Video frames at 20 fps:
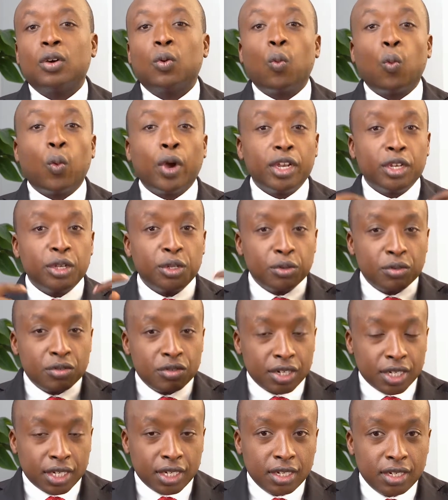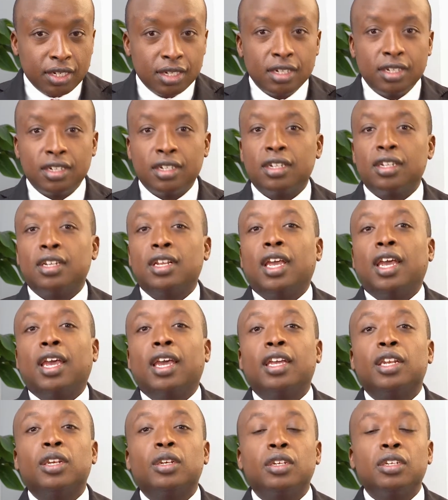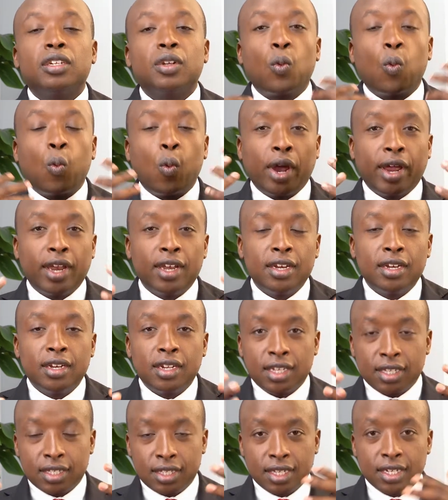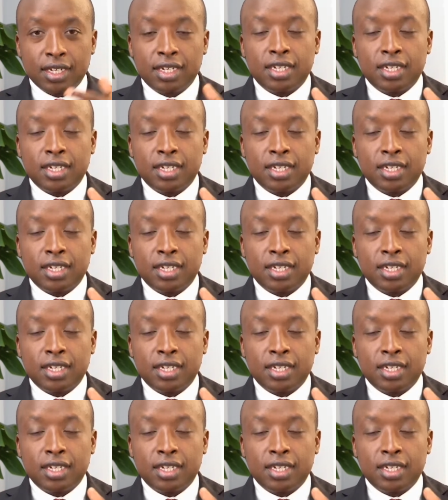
when do you read and when is it